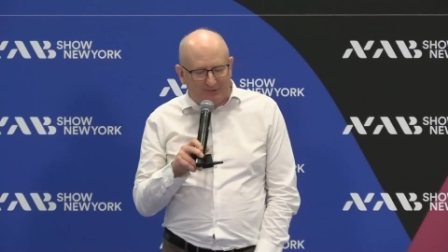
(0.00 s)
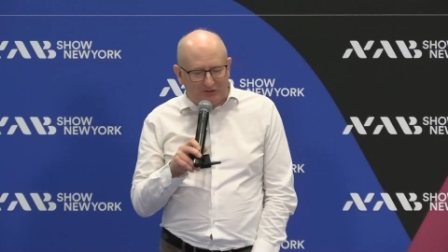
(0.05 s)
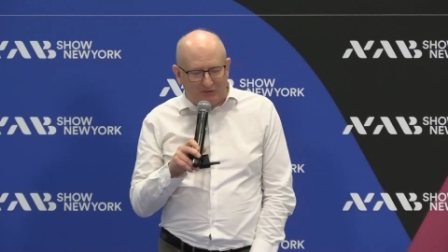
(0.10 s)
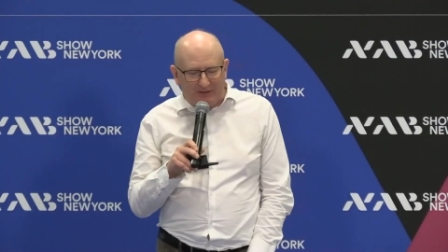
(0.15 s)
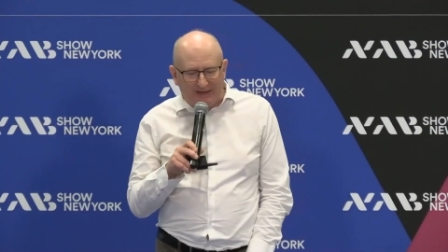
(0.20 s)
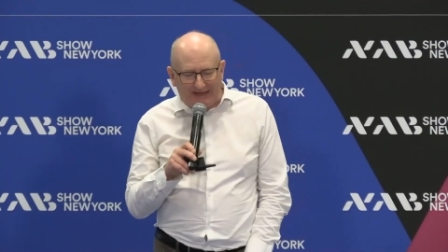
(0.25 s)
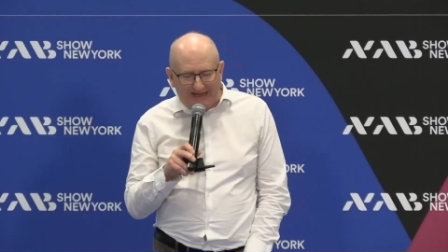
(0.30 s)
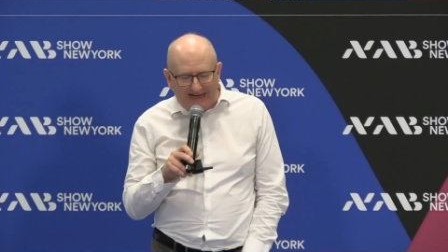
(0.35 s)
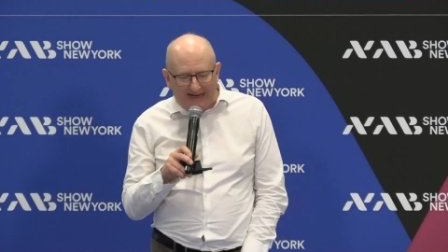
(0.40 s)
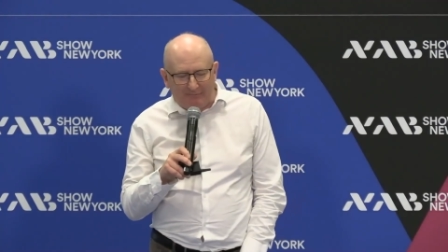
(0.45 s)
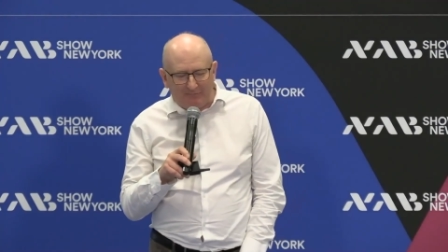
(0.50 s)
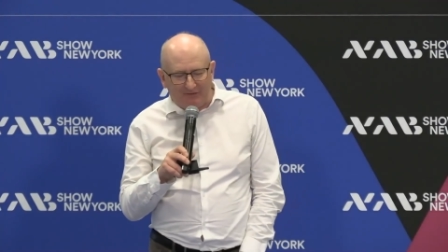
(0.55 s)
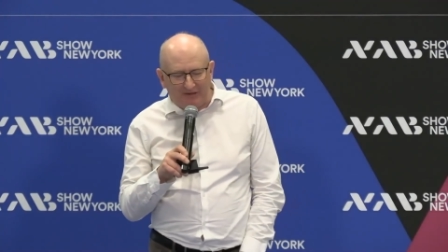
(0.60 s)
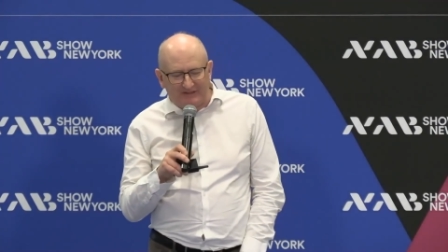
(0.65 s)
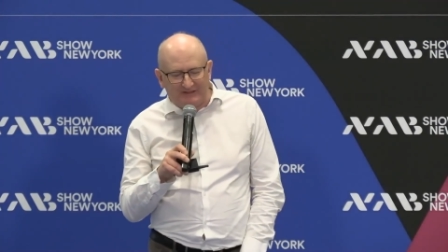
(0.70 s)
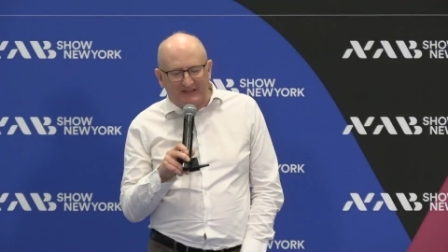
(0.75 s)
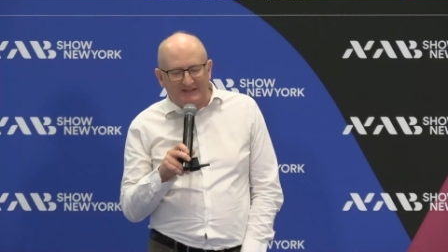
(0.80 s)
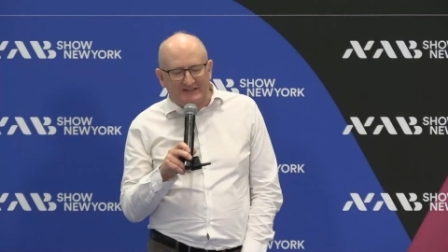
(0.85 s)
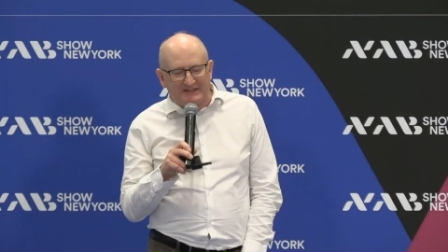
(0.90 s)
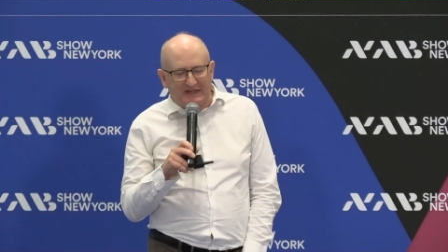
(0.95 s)
between
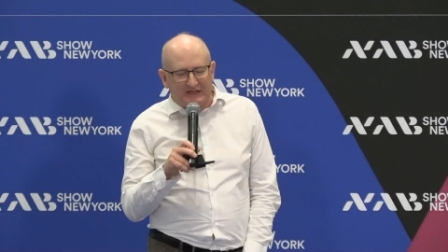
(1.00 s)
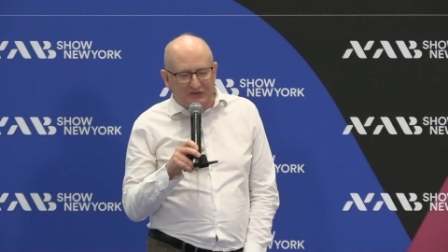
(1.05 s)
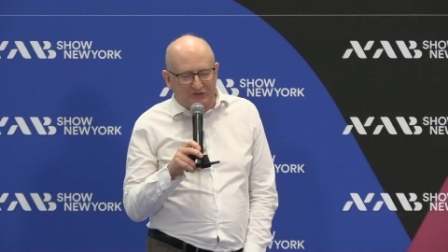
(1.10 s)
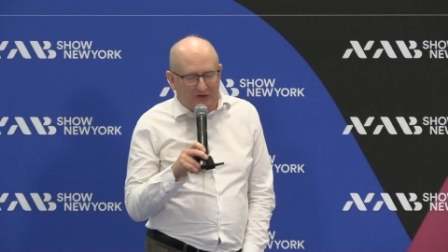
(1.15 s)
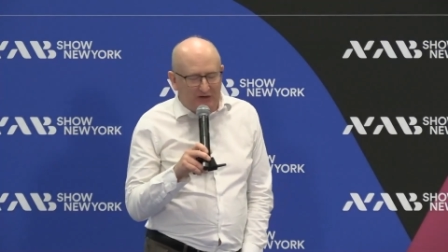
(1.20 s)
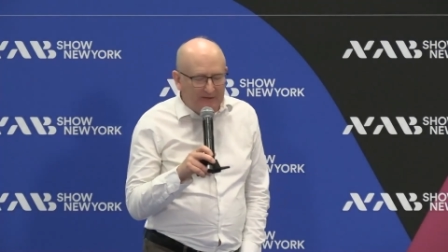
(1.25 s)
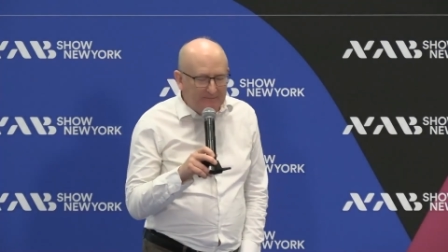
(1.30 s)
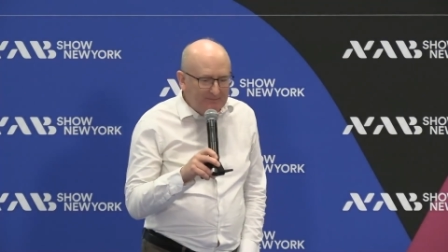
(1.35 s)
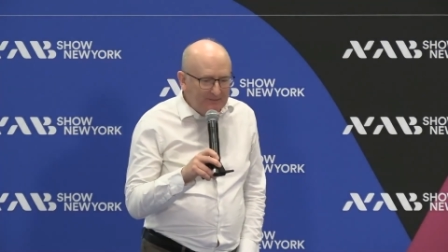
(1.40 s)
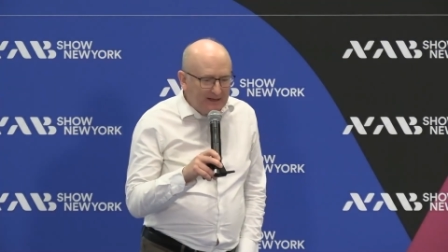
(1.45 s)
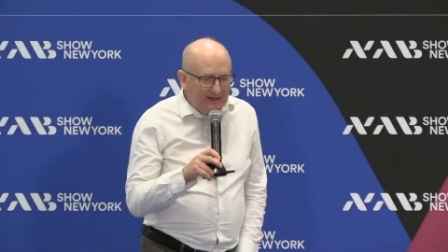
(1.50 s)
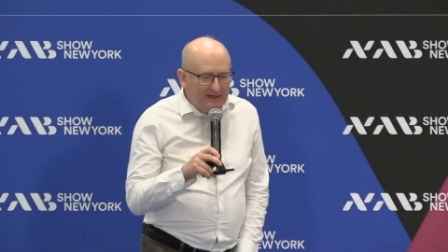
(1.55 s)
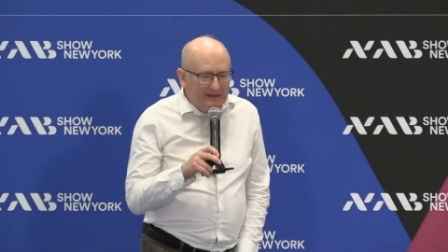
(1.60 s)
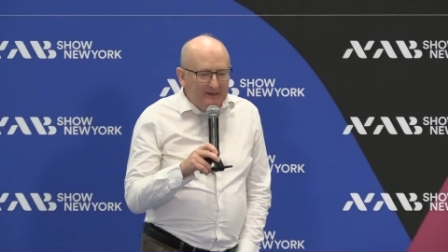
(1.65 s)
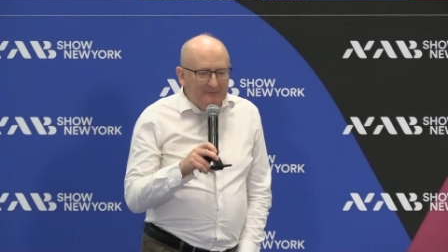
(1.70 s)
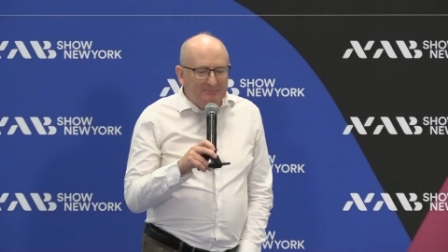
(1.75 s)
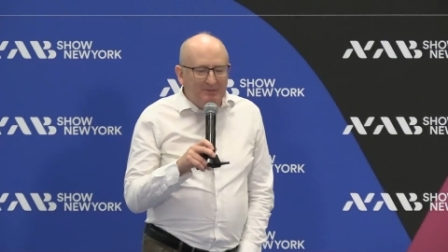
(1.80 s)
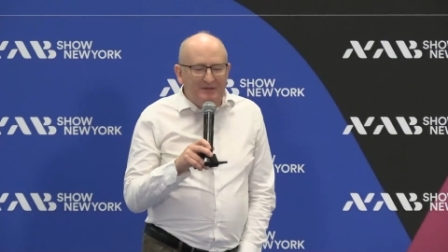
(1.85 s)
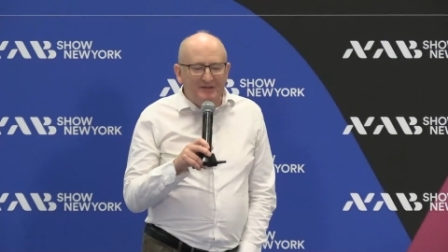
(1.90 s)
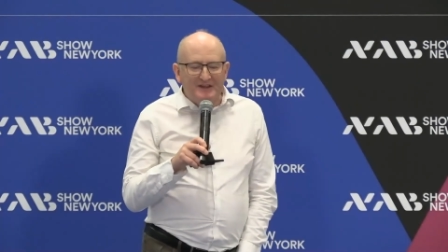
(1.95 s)
cameras, etc.
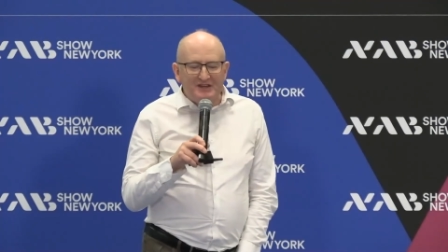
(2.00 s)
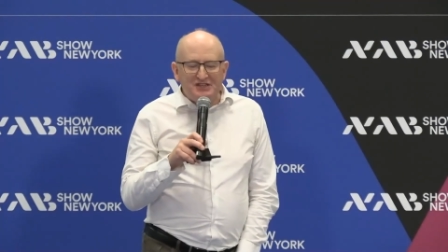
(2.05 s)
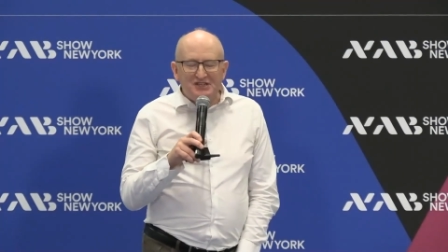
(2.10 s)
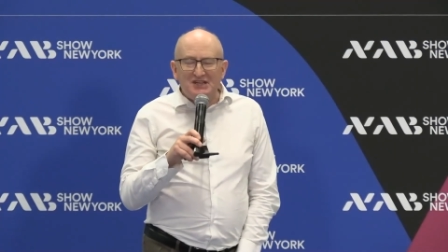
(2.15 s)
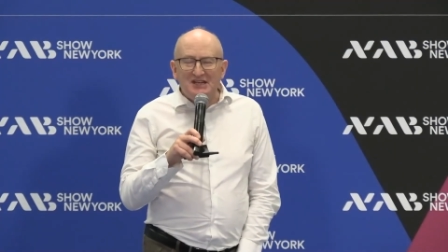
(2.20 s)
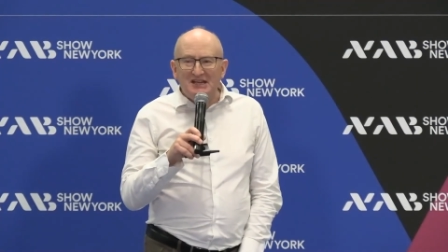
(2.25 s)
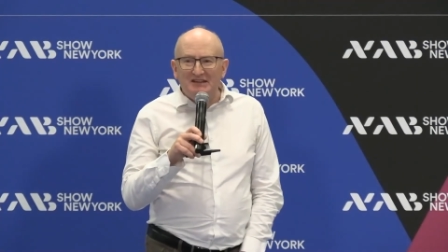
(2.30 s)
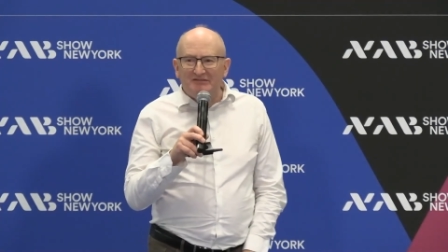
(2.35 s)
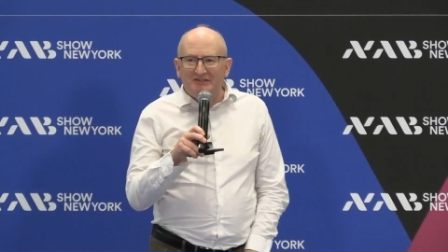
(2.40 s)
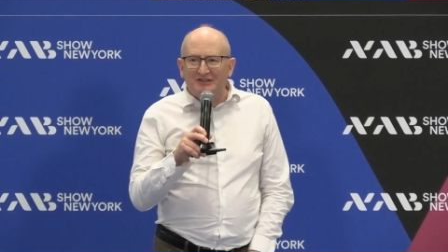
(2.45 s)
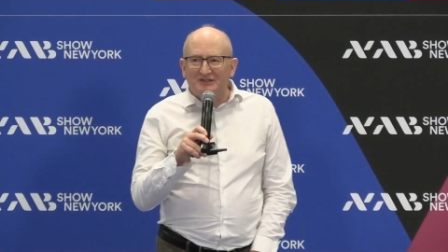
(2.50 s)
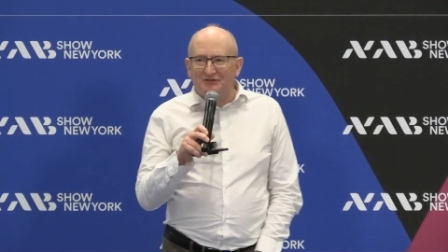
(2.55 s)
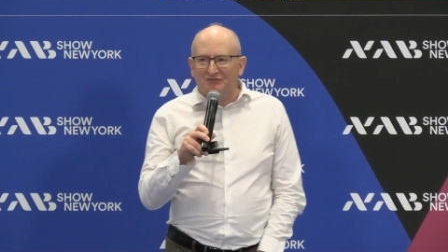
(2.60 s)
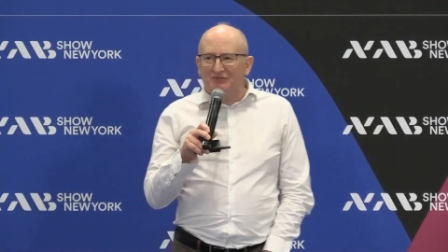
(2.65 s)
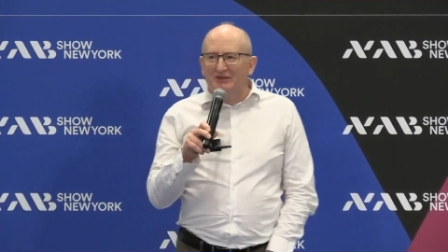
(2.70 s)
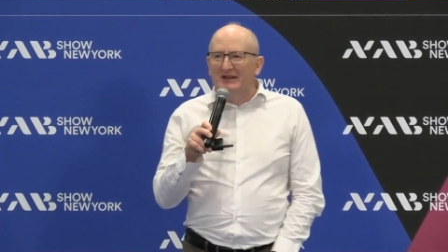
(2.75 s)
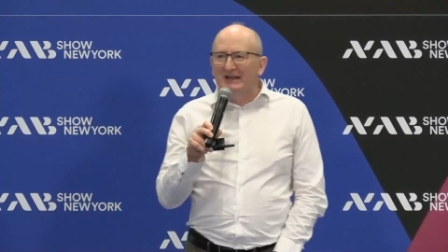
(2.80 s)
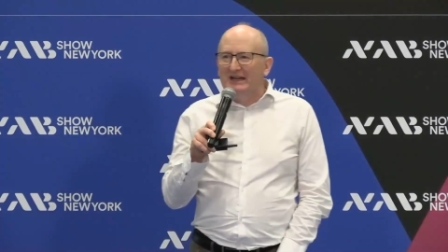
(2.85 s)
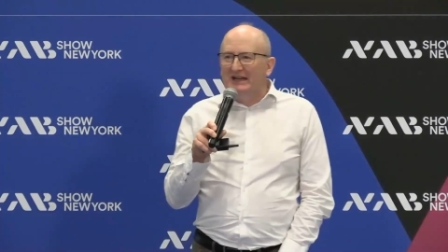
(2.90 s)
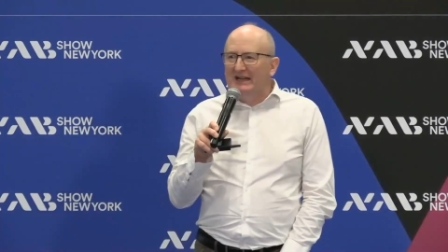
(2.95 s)
But this year is
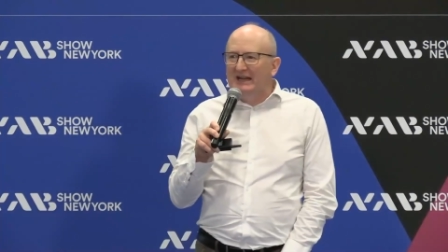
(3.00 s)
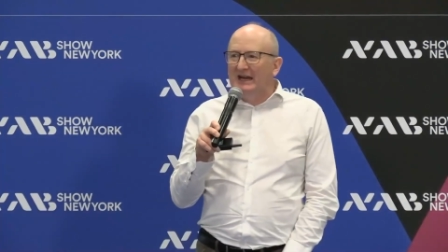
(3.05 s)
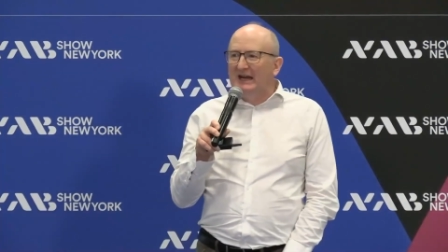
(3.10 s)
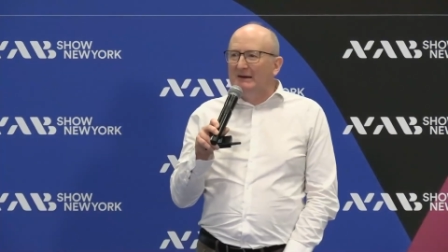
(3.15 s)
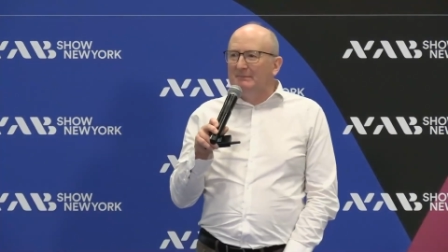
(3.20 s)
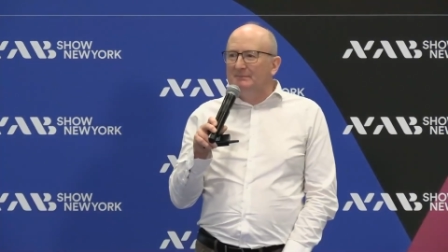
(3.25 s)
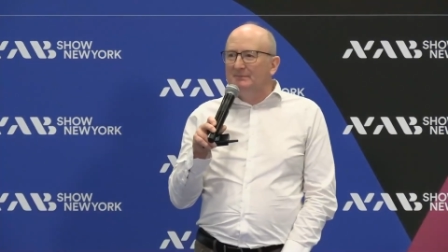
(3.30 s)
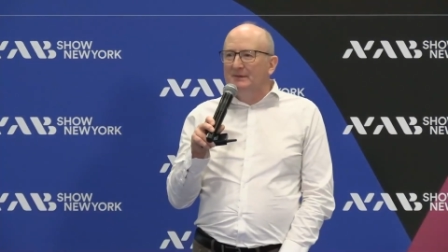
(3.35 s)
really